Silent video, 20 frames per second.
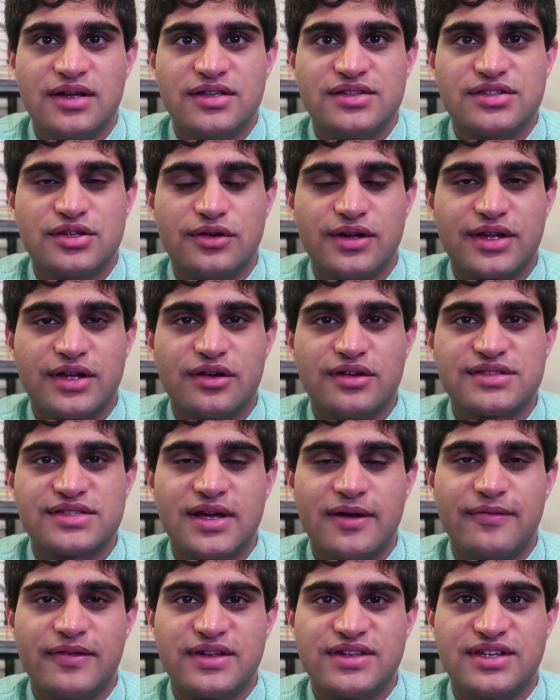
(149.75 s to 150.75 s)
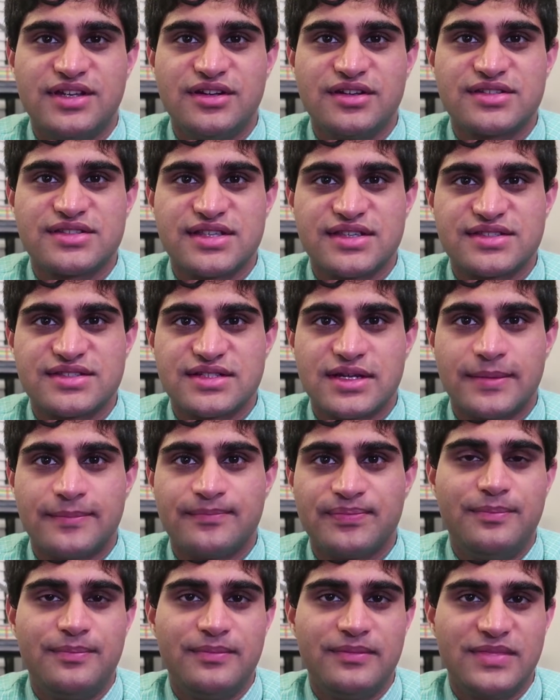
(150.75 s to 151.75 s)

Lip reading: So it goes off a tier system.